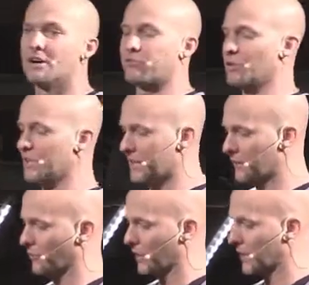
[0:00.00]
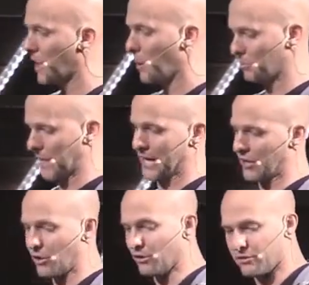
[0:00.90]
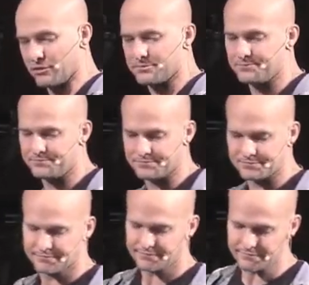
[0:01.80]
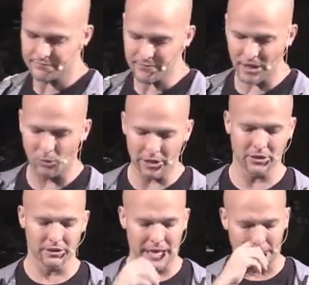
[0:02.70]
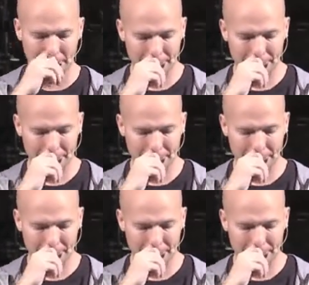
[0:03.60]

for delivering planet earth. Amen. Are we hearing that?